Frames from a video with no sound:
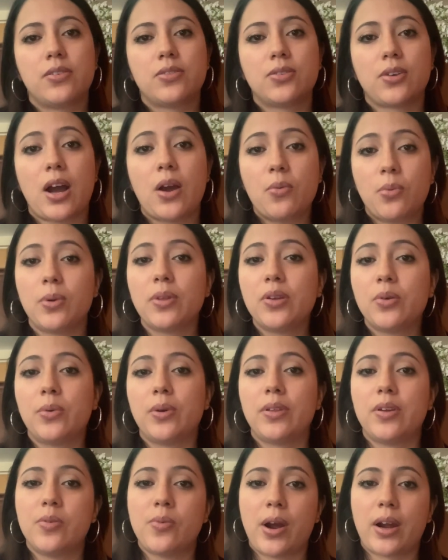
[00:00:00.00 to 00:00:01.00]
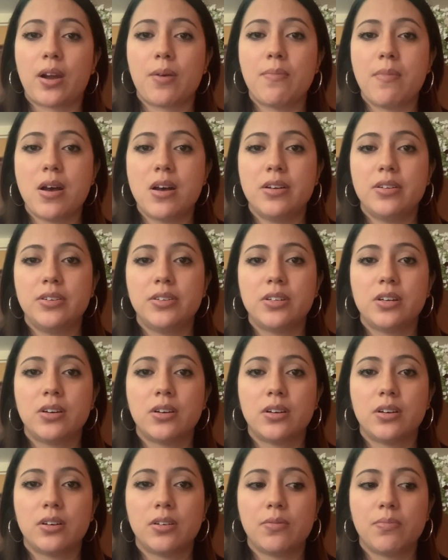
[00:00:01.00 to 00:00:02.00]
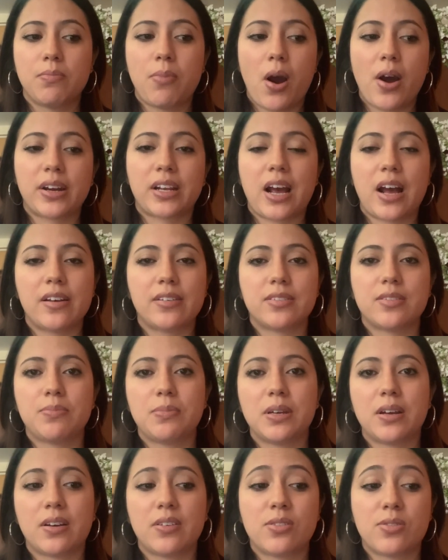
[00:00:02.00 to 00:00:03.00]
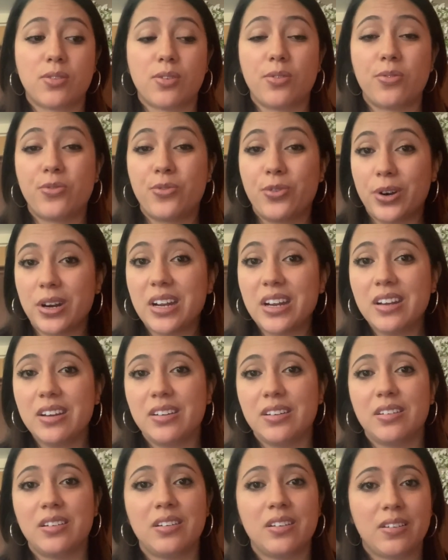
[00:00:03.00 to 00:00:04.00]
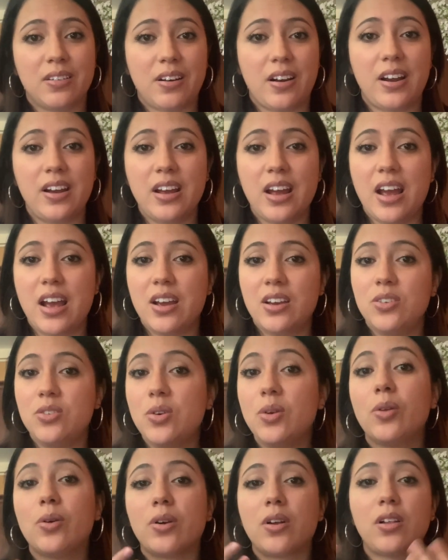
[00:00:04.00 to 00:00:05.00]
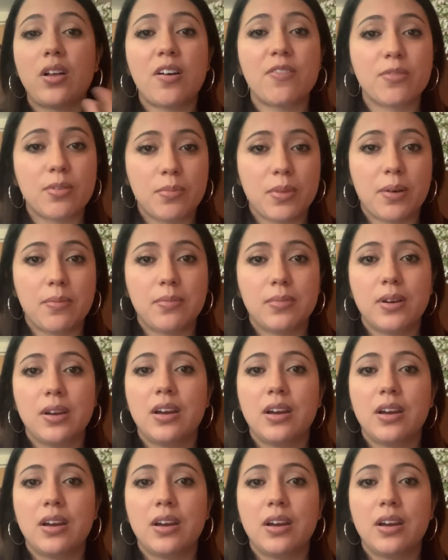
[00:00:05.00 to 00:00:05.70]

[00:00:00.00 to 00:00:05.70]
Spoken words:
So I really, really recommend podcasts because they're free, right? And you learn a lot from them.